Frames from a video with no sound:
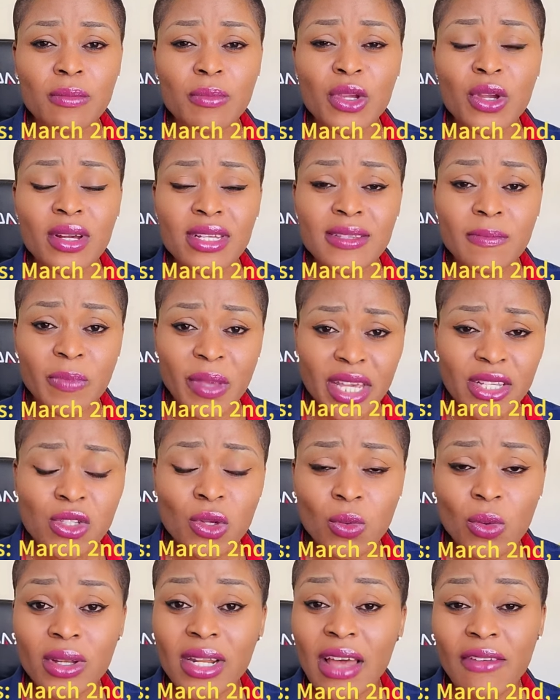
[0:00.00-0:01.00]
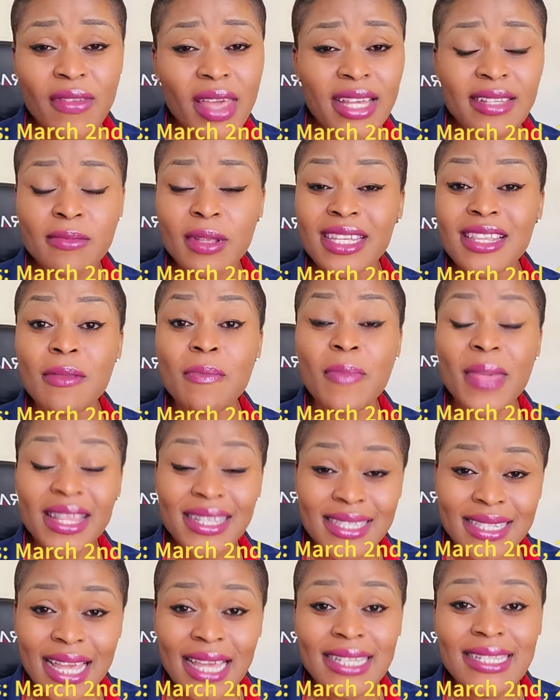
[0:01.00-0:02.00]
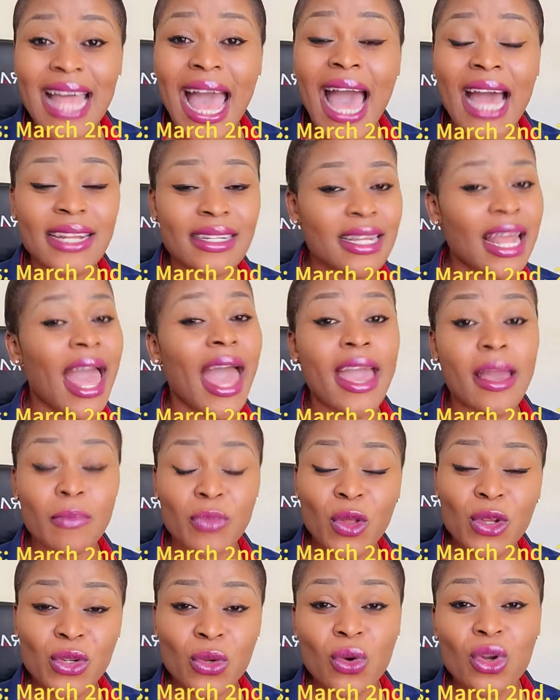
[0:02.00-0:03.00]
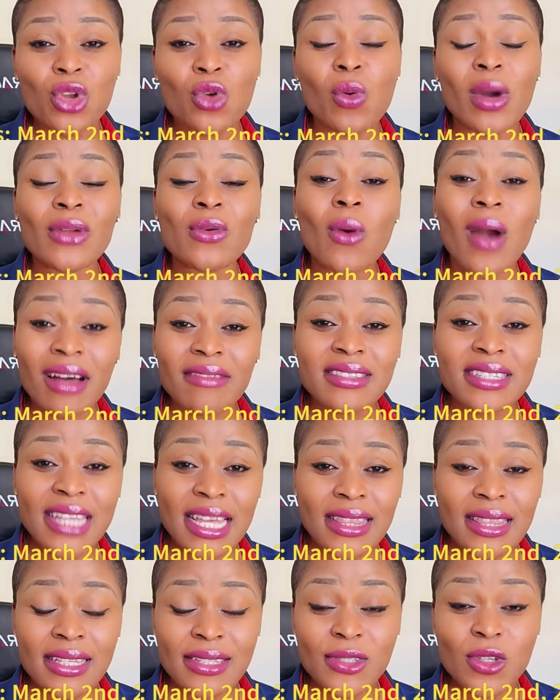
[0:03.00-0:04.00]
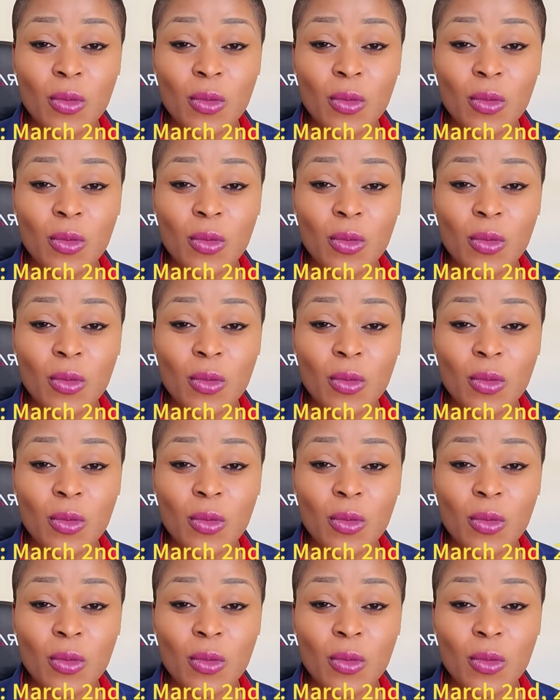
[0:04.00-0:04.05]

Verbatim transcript: because based on what I've explained, it makes sense. And I am not the only one who have said this.